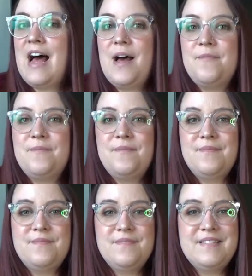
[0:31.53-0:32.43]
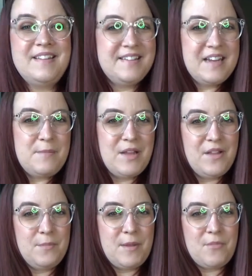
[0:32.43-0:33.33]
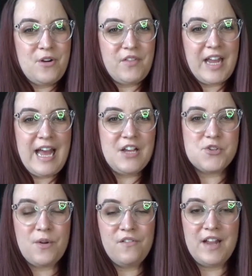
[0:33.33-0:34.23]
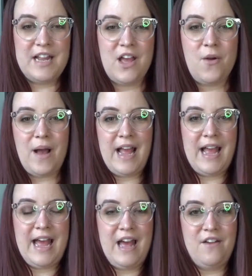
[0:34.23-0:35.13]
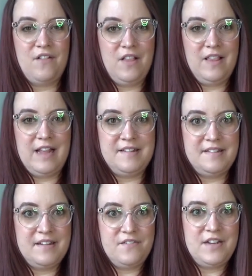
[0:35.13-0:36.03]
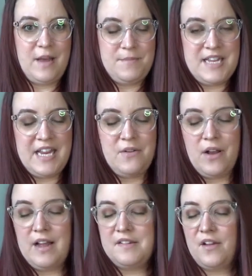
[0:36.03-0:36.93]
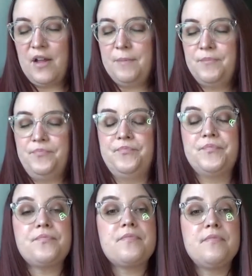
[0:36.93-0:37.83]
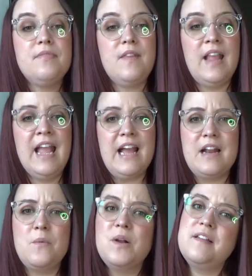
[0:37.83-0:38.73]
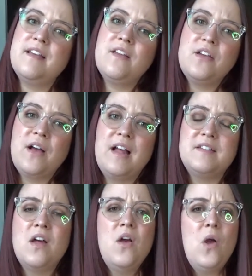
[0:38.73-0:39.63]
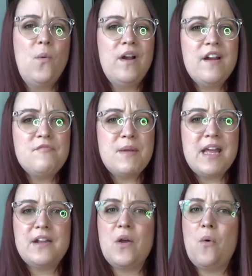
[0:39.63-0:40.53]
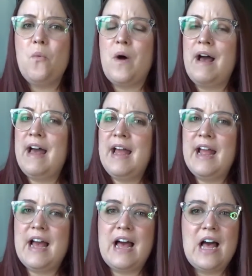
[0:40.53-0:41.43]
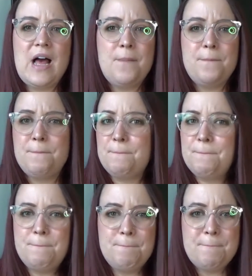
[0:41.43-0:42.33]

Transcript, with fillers: Um, this is gonna be a little bit more of a casual video. I have lots of stuff to update you guys on. And I wanna tell you guys where I've been, why, um,